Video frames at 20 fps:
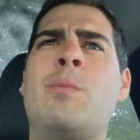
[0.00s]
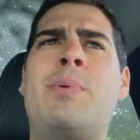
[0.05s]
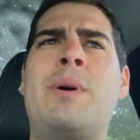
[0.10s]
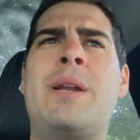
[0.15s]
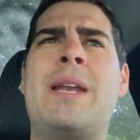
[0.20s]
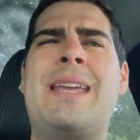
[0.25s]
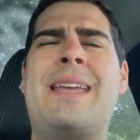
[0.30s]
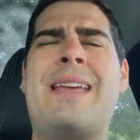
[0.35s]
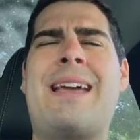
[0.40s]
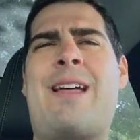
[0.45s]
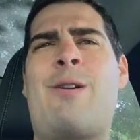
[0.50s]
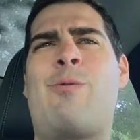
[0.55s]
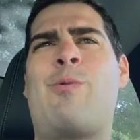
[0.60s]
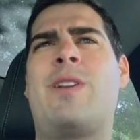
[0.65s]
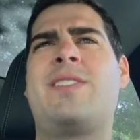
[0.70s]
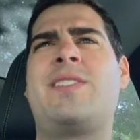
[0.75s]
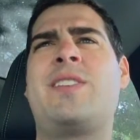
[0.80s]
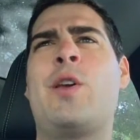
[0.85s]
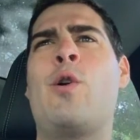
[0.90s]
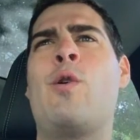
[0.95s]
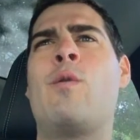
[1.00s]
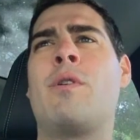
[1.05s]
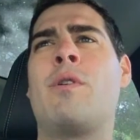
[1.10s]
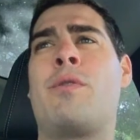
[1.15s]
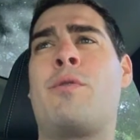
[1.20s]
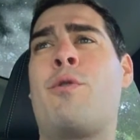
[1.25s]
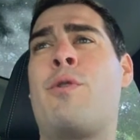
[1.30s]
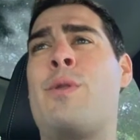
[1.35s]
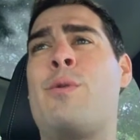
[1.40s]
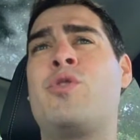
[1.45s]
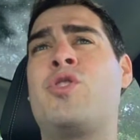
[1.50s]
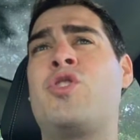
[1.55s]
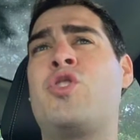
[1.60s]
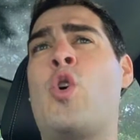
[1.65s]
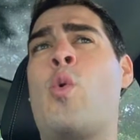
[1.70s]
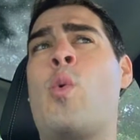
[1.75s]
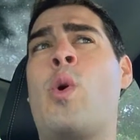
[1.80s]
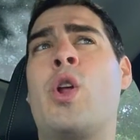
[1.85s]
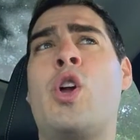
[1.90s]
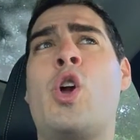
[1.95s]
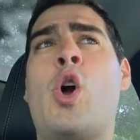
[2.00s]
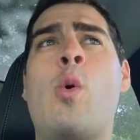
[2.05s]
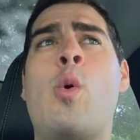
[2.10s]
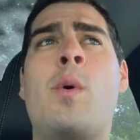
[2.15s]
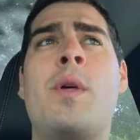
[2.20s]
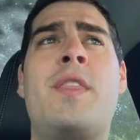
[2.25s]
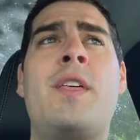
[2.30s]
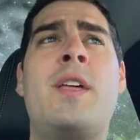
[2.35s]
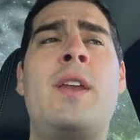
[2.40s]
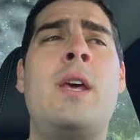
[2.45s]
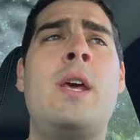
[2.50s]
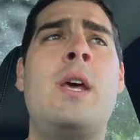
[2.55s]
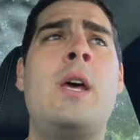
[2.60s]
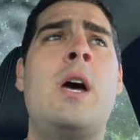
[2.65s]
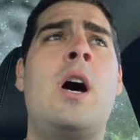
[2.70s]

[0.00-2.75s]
but I don't want to say overthrown. There was nowhere to go with it.